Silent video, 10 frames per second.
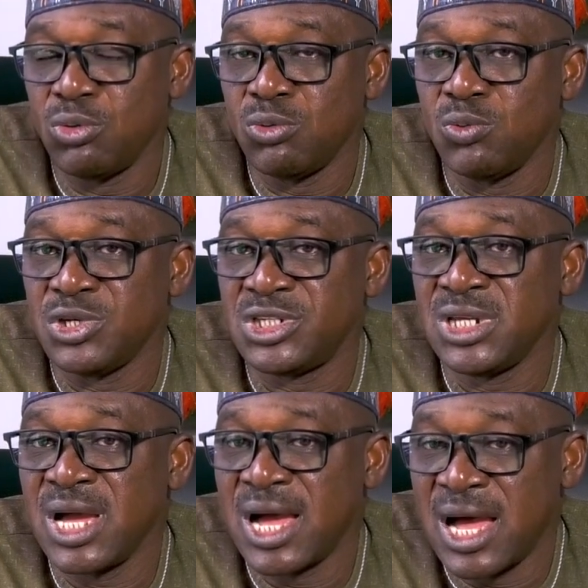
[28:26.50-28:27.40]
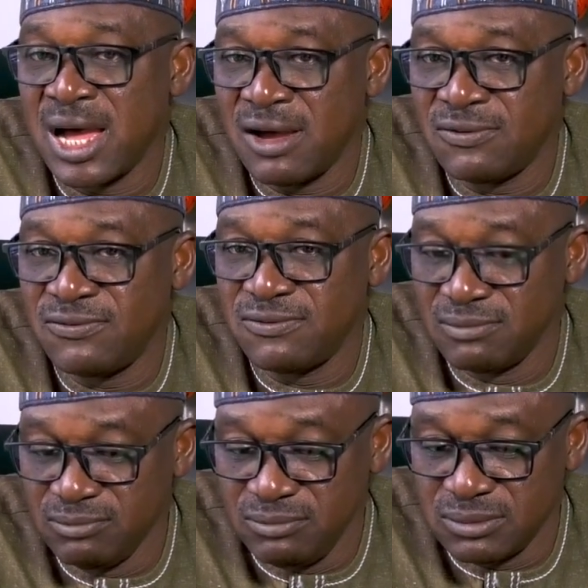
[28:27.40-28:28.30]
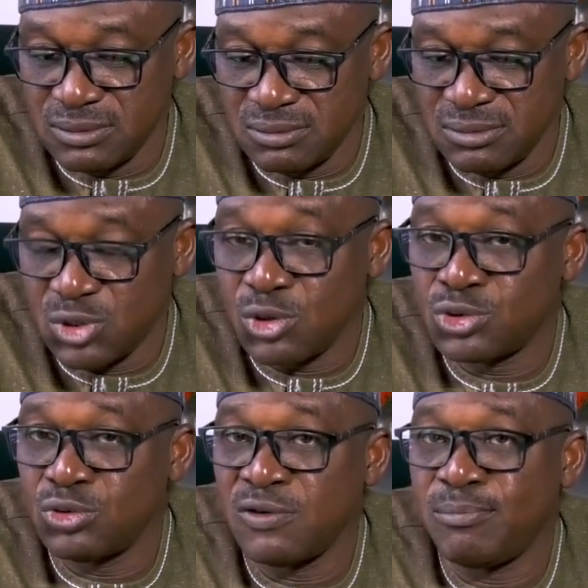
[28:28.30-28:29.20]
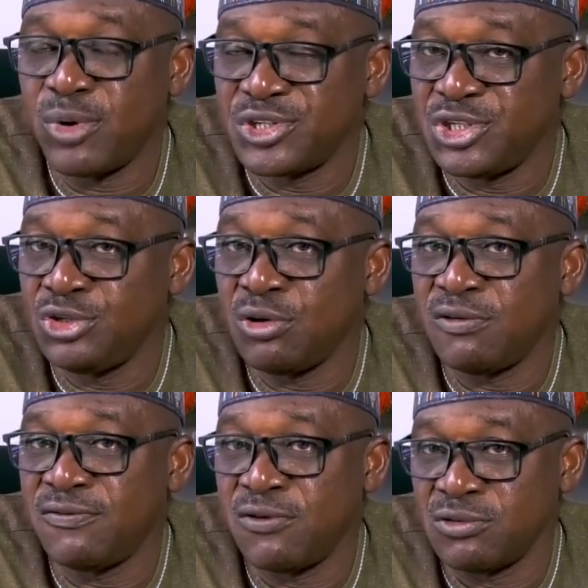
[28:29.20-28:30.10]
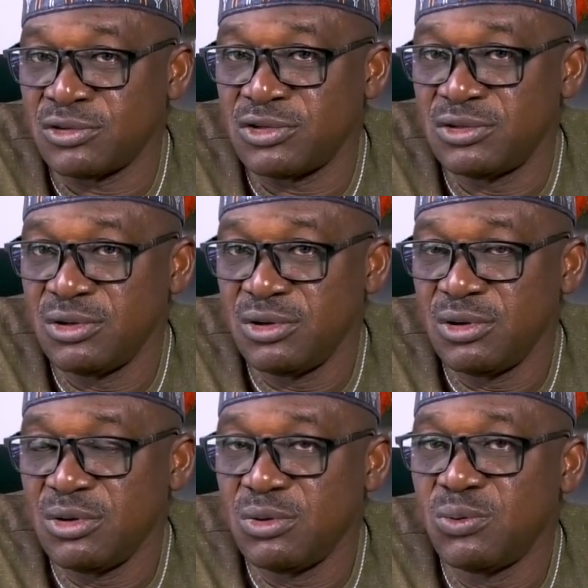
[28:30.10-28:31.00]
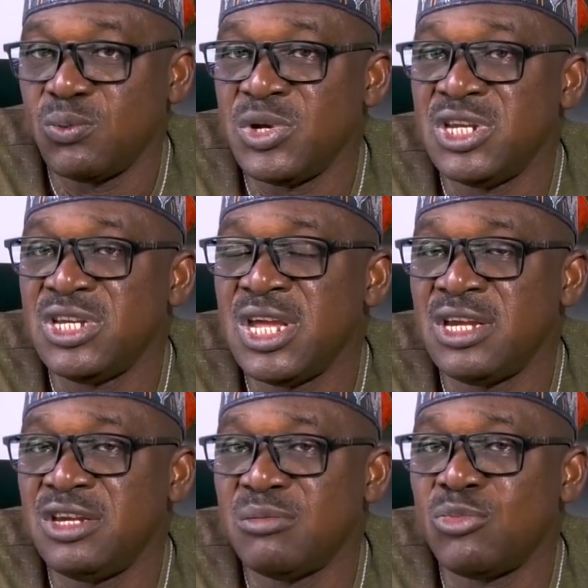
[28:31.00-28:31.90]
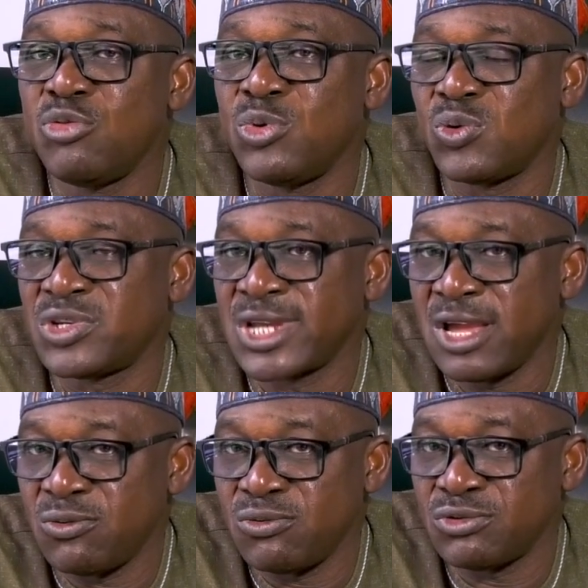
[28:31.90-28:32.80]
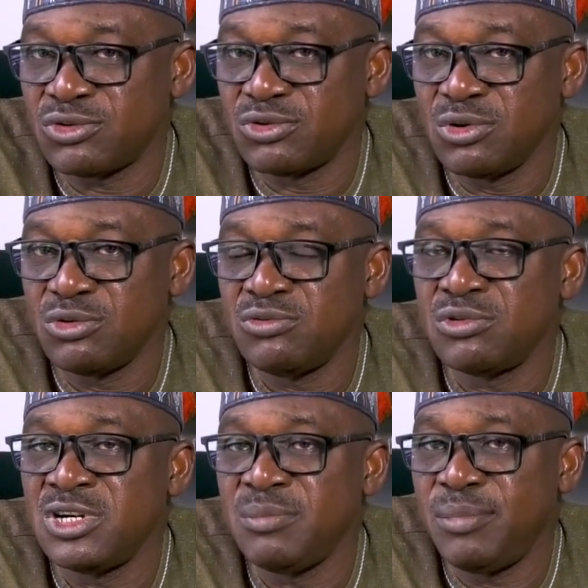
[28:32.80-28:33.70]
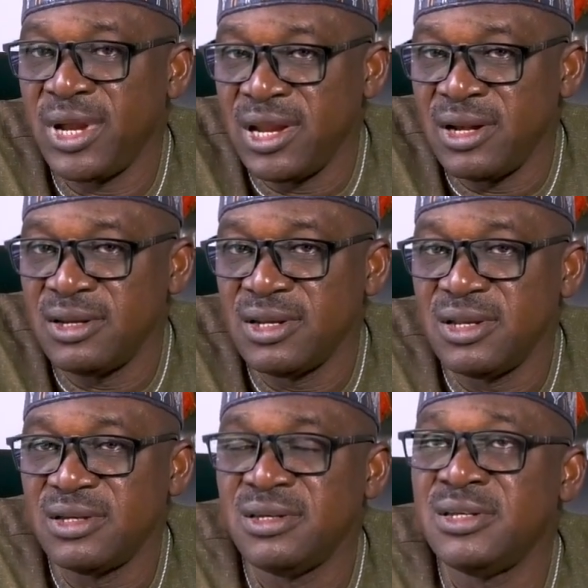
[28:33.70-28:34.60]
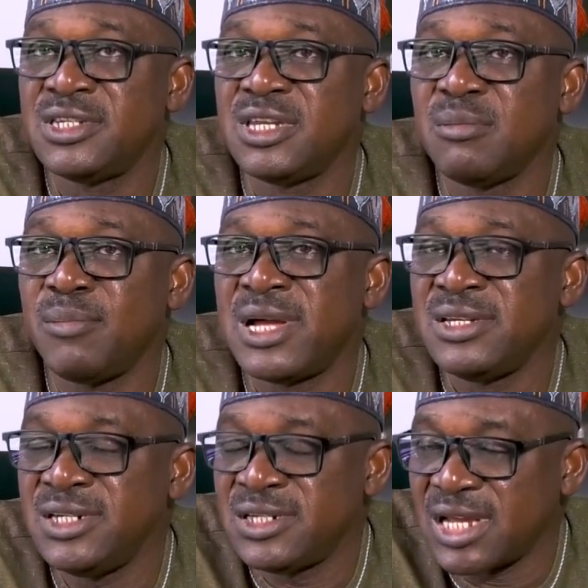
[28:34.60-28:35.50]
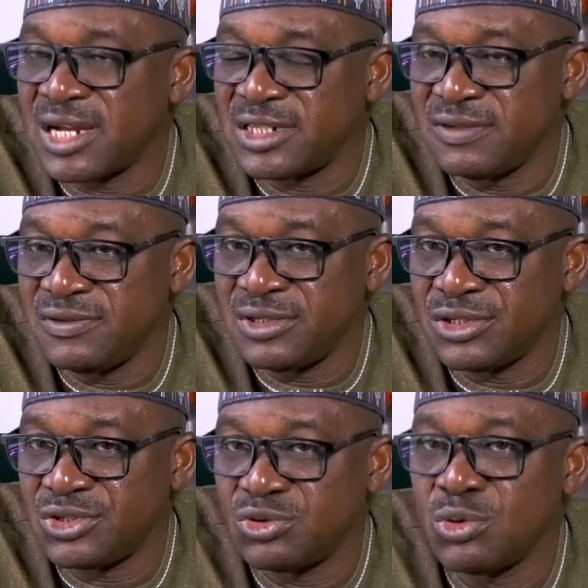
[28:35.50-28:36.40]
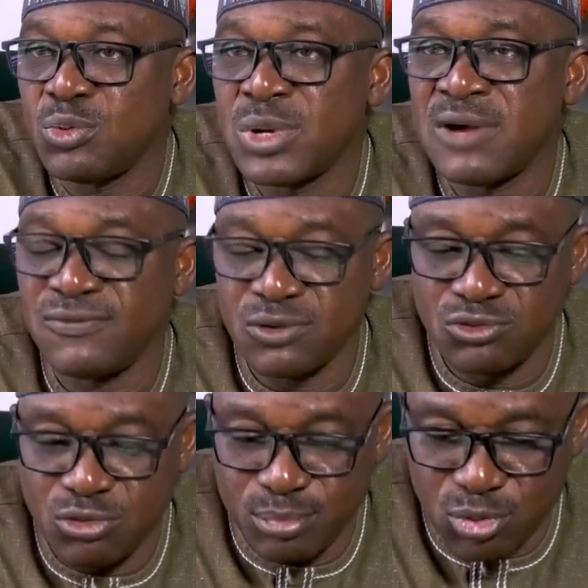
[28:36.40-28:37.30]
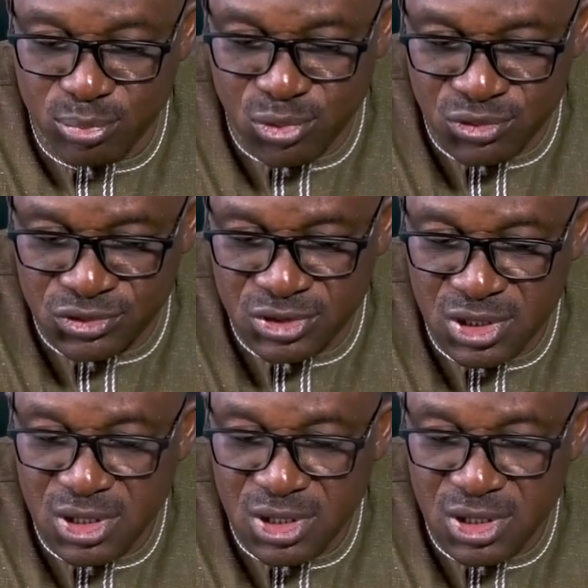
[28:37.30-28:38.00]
we still have, because of paucity of funds, we needed more motorcycles to repel these bandit activities. So we have also proposed